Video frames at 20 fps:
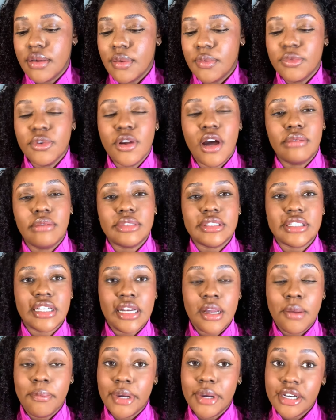No, I'm just
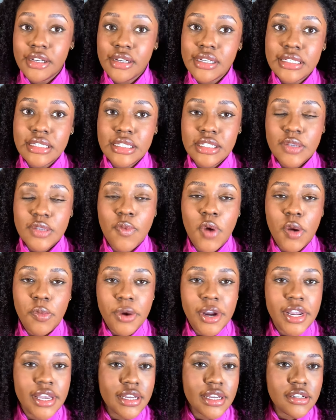kidding, but it does lead to more
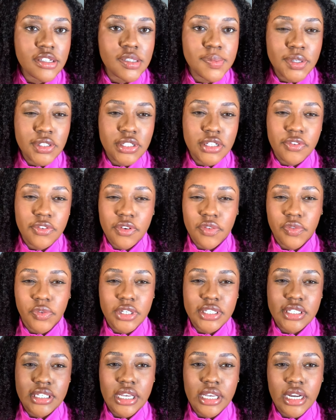breakage, especially for
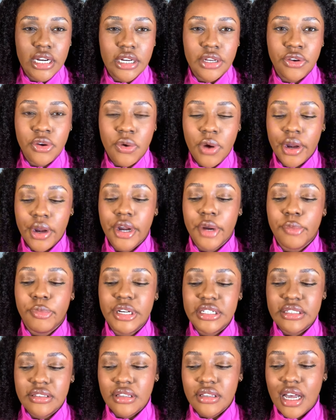4C hair. You know, our hair
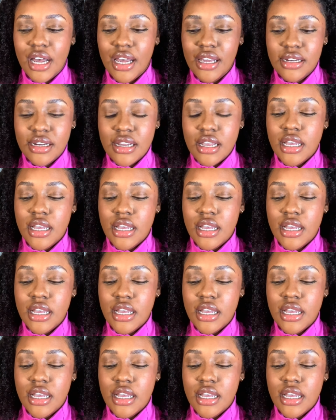breaks a lot.